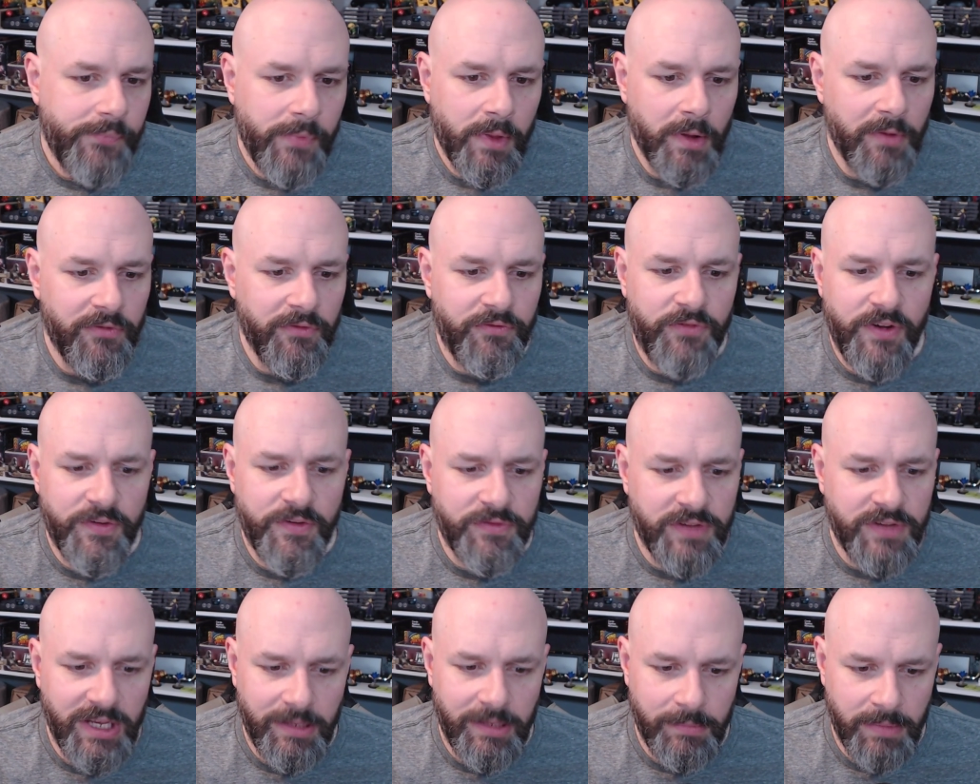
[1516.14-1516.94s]

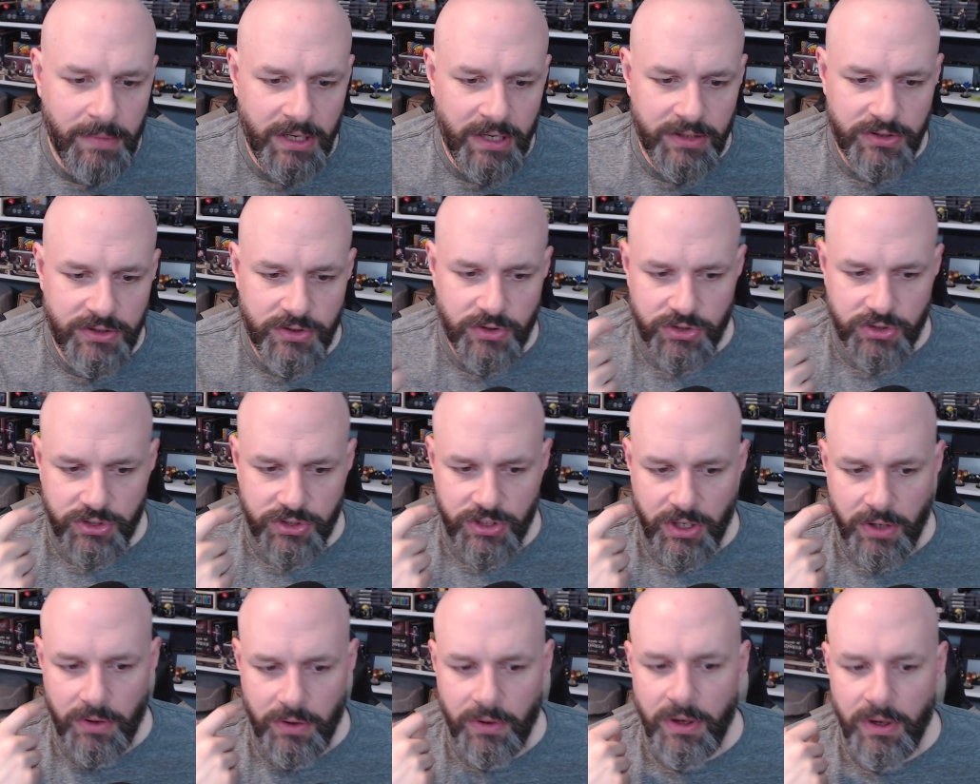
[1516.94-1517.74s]
15 minutes or
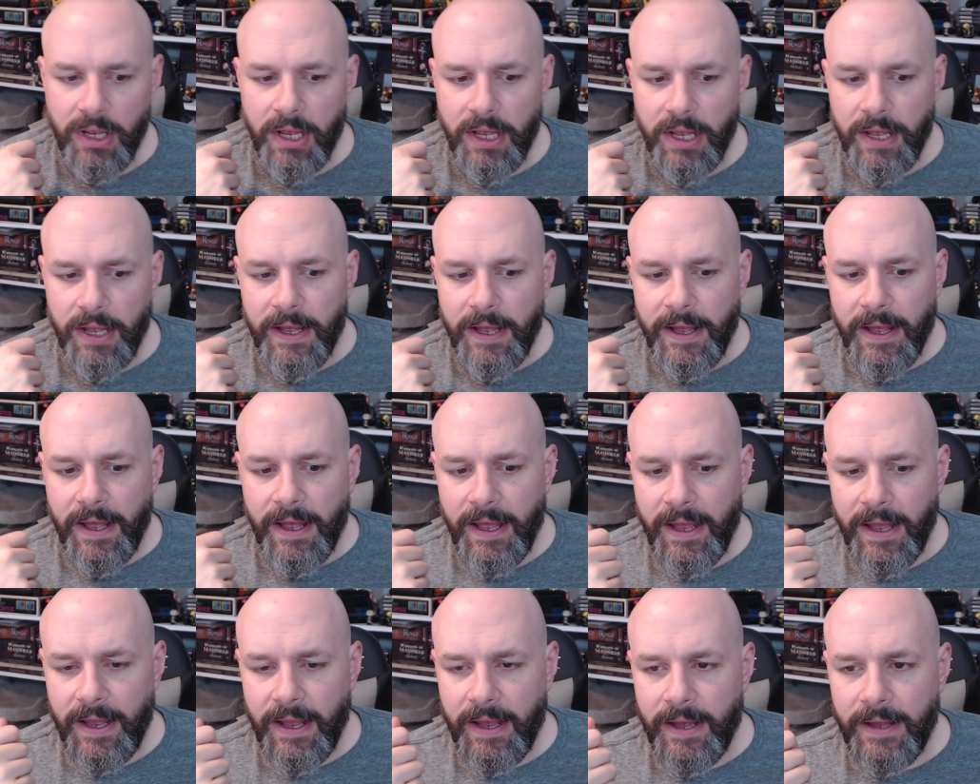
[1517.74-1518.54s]
so.
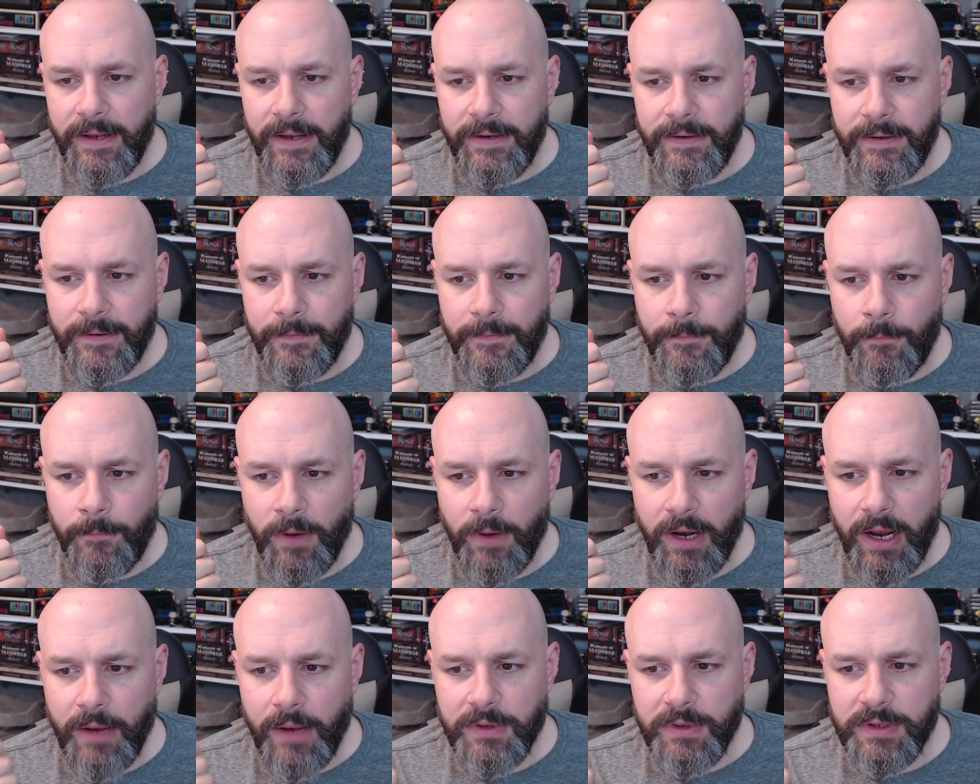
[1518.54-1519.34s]
And
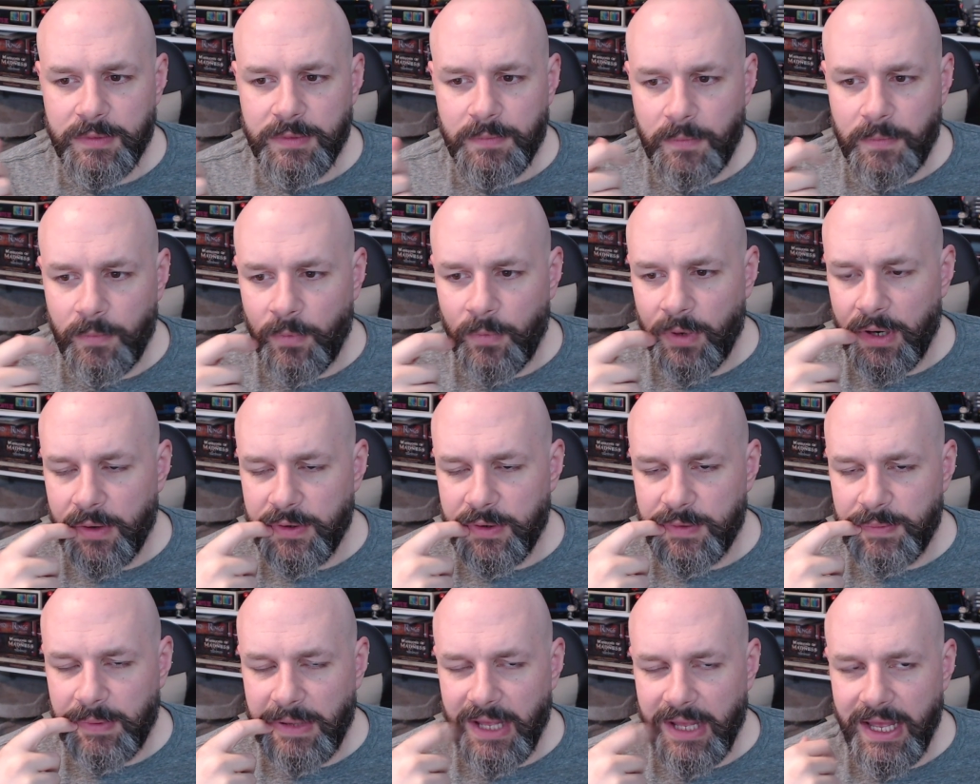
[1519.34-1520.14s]
when I was
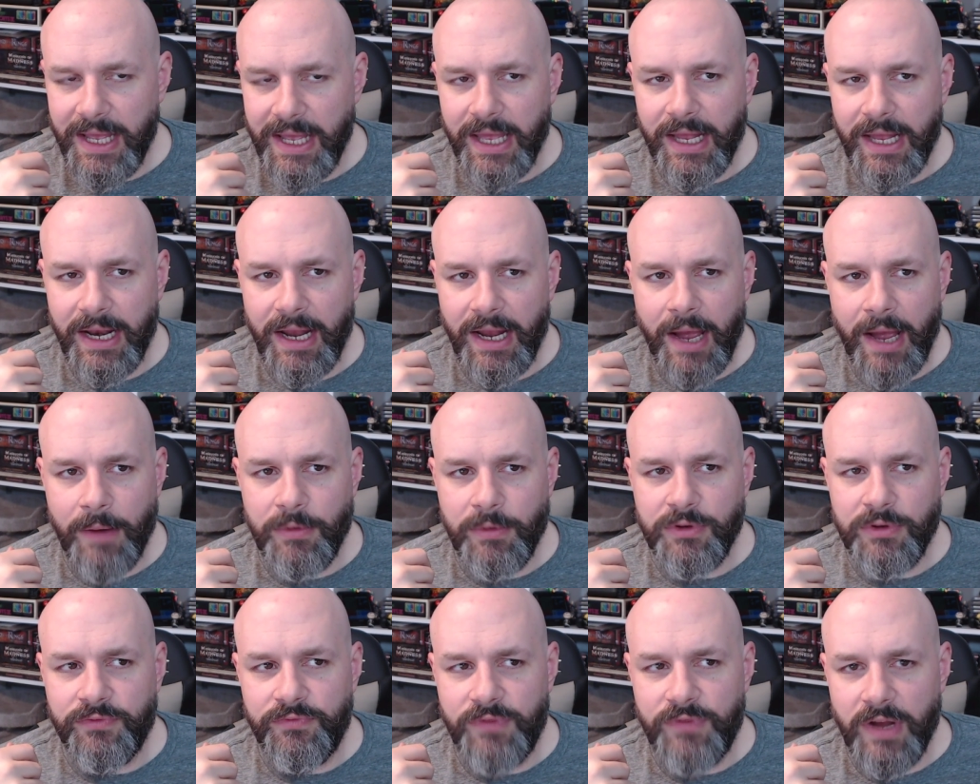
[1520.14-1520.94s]
playing it, I
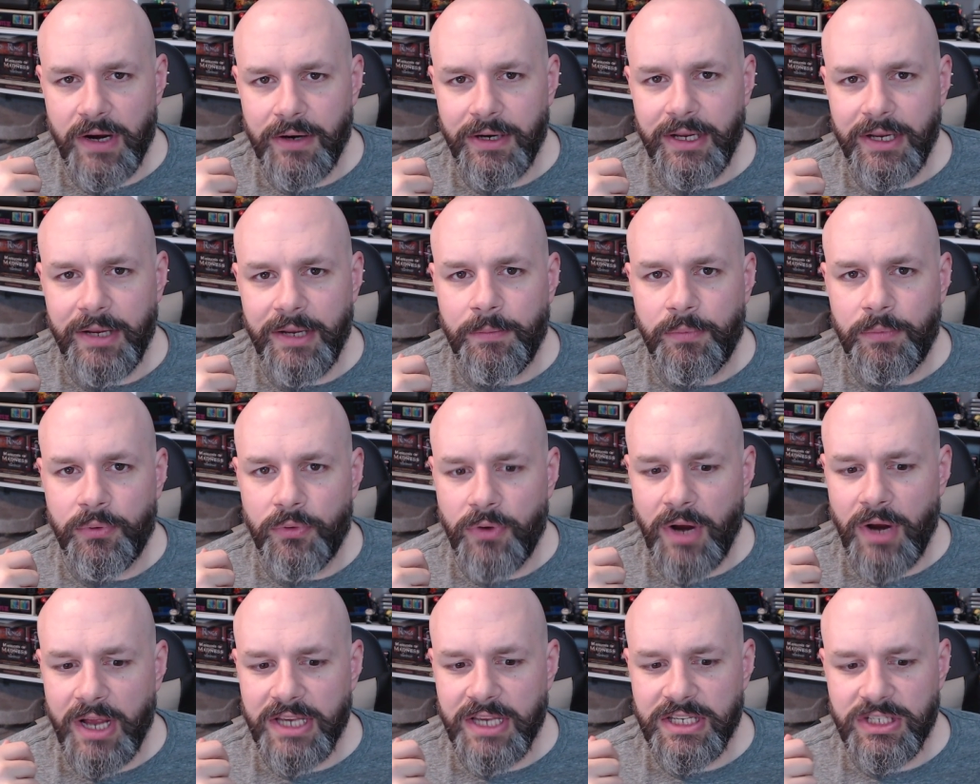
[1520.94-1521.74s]
was very
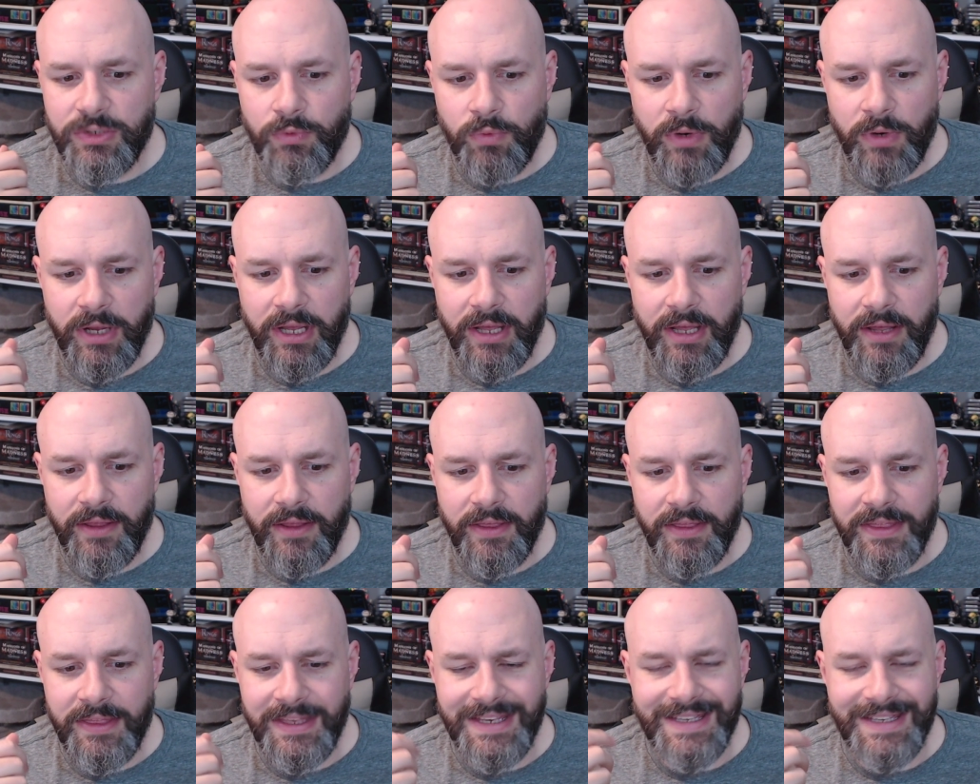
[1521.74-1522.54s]
impressed
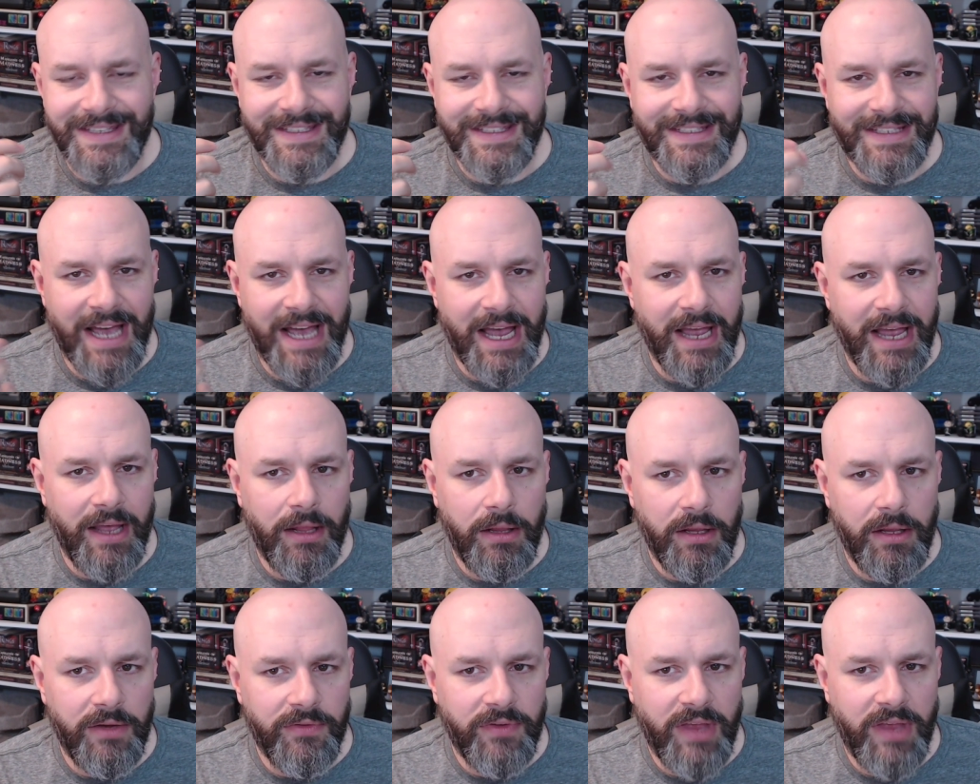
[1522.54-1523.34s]
with the
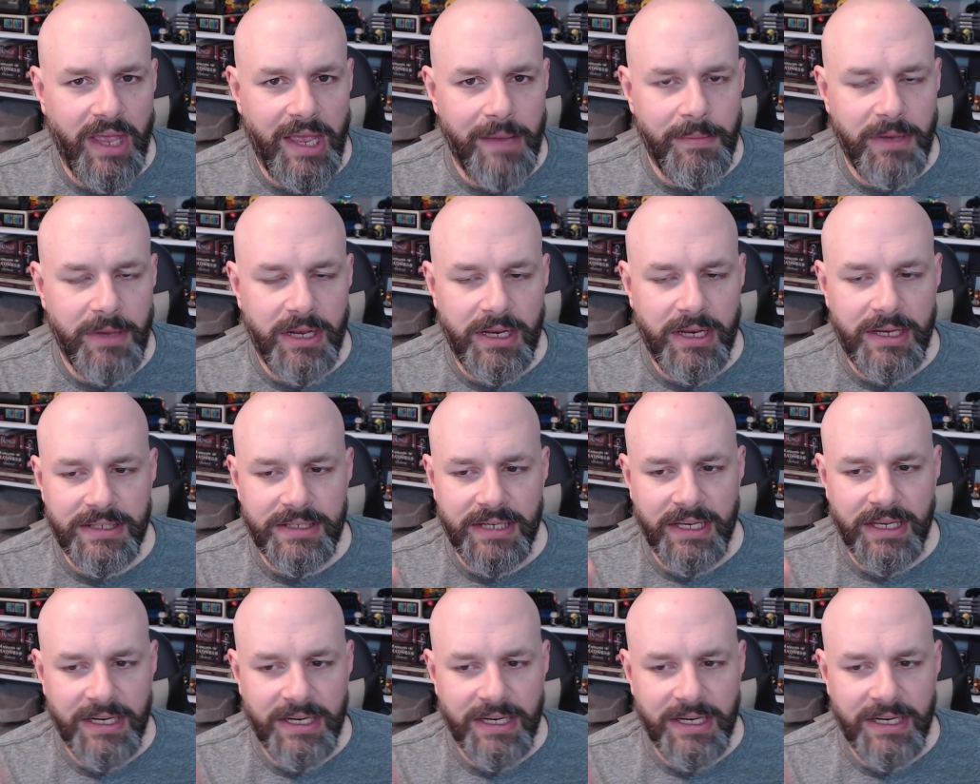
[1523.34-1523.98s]
style of game it is.